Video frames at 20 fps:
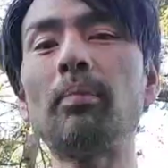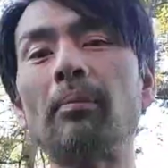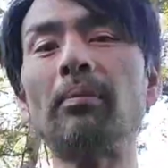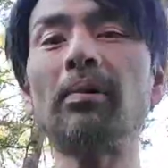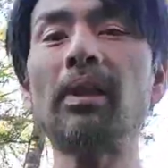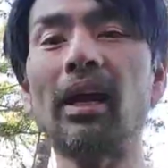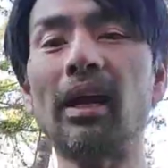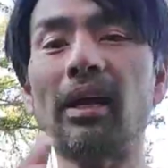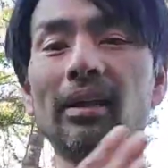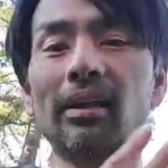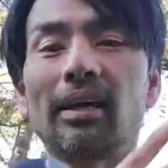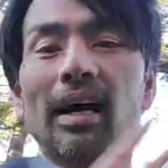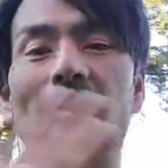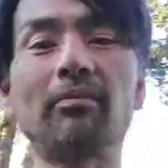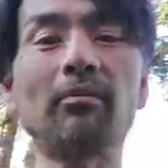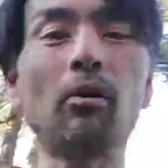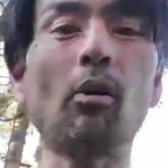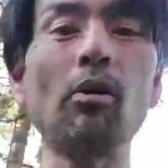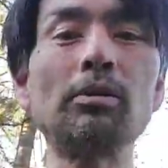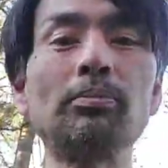remember that,
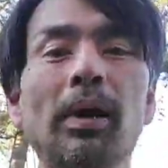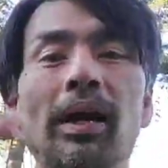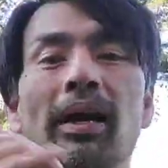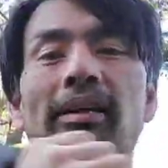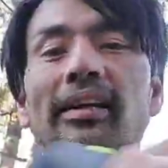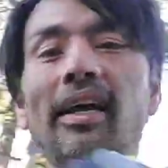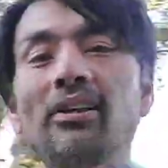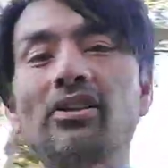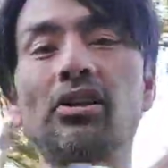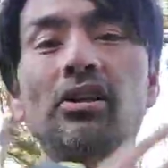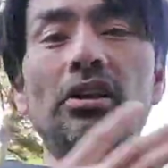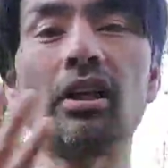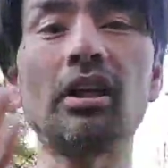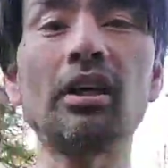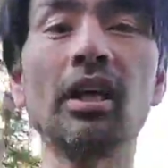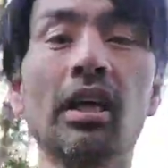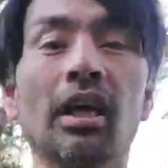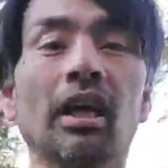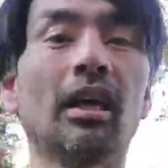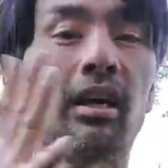I'm always paying
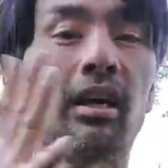attention